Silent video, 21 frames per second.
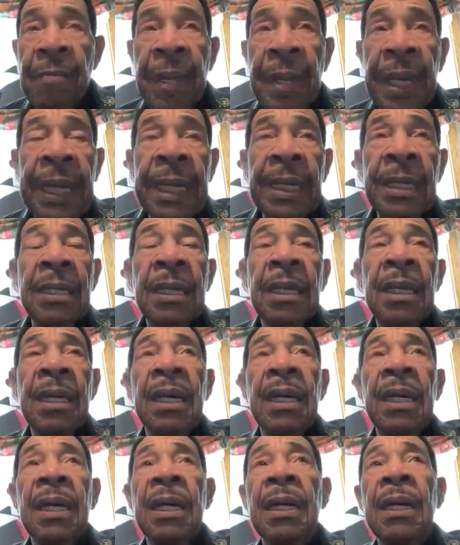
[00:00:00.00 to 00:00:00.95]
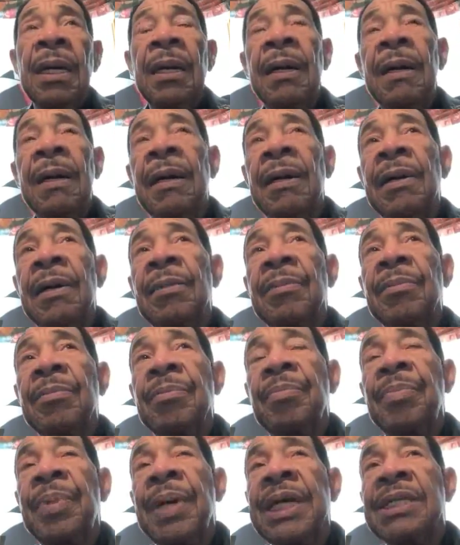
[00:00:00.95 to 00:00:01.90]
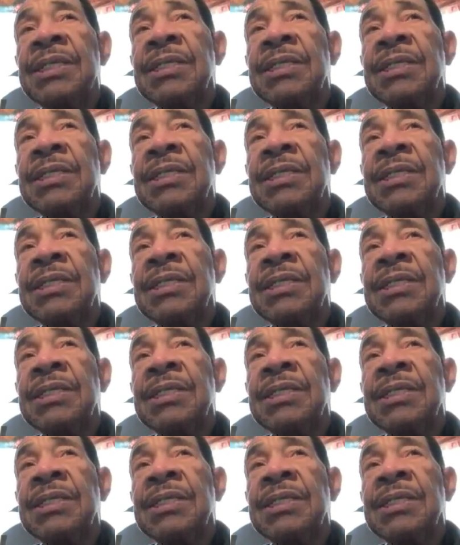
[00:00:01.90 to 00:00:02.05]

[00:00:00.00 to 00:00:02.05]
been. But